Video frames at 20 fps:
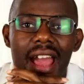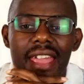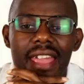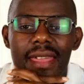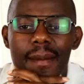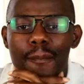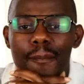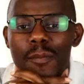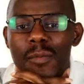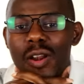I
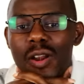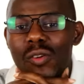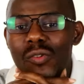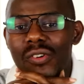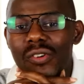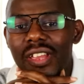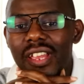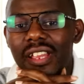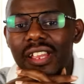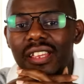am
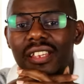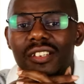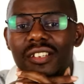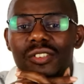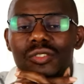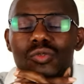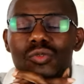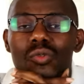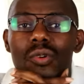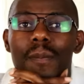looking
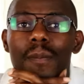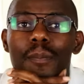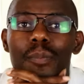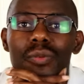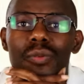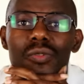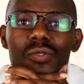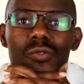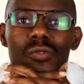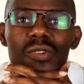into a
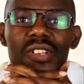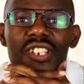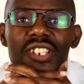book